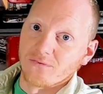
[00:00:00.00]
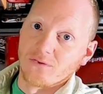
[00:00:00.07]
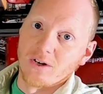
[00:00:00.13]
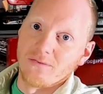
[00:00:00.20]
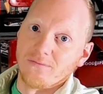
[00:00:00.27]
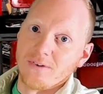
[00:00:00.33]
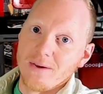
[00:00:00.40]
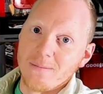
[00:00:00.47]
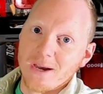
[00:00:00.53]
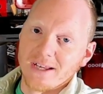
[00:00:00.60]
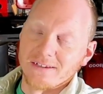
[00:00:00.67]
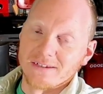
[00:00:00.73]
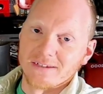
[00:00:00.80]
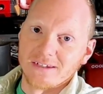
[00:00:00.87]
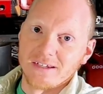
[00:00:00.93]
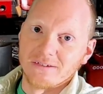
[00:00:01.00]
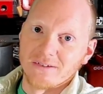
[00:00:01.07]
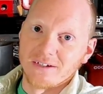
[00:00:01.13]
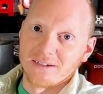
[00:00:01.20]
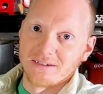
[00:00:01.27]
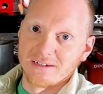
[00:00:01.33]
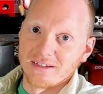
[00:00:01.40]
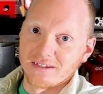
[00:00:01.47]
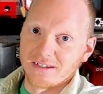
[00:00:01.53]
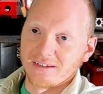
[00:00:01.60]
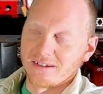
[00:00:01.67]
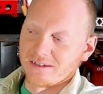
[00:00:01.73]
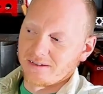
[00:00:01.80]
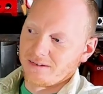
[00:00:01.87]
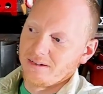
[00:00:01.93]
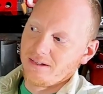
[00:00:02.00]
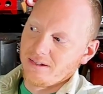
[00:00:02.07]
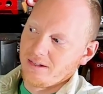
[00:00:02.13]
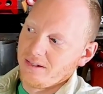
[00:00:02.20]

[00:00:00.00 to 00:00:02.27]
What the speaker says: front V-band sealing, since it's